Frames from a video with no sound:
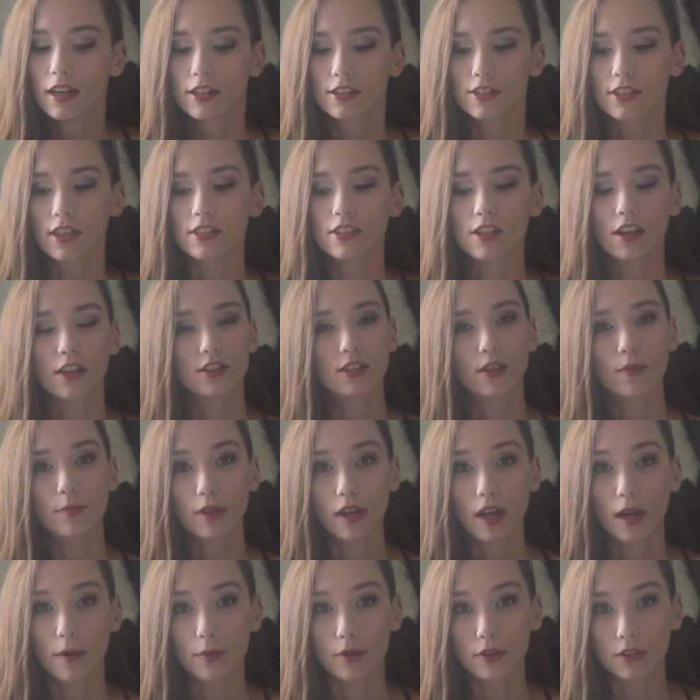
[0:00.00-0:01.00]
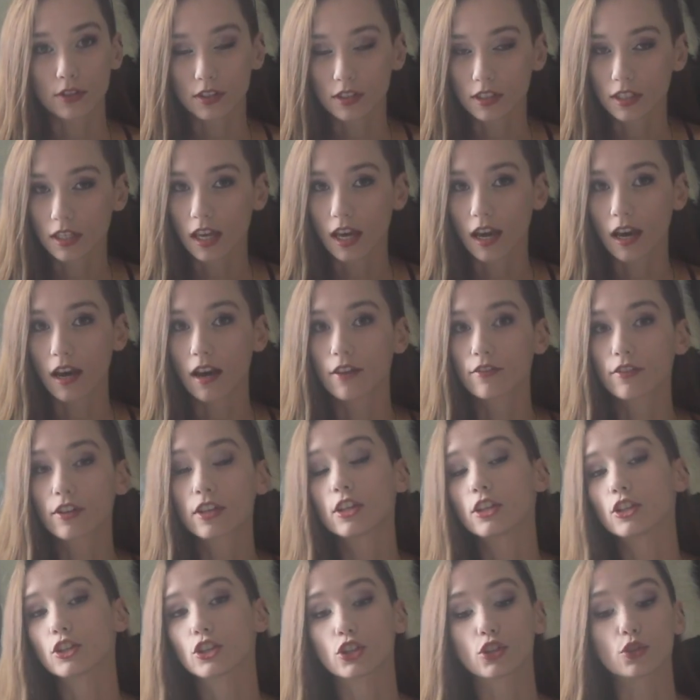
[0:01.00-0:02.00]
so that's not something I personally have
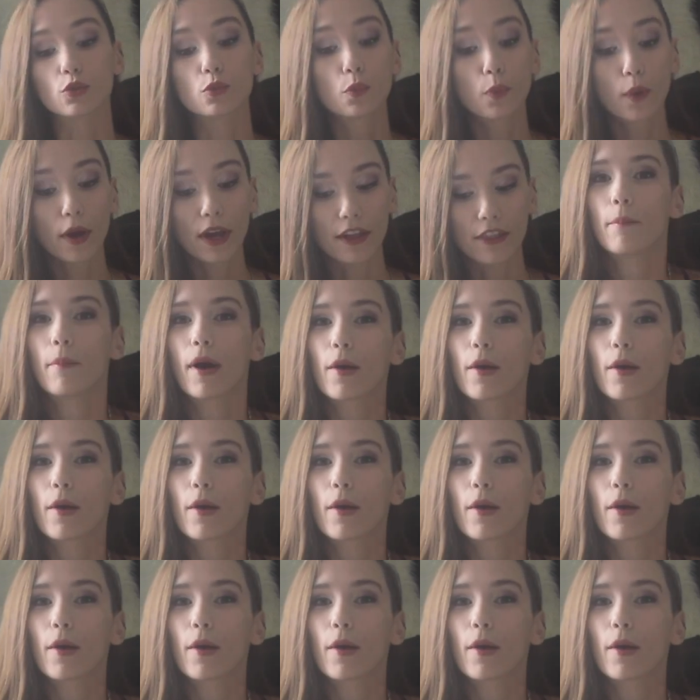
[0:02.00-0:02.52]
an issue with.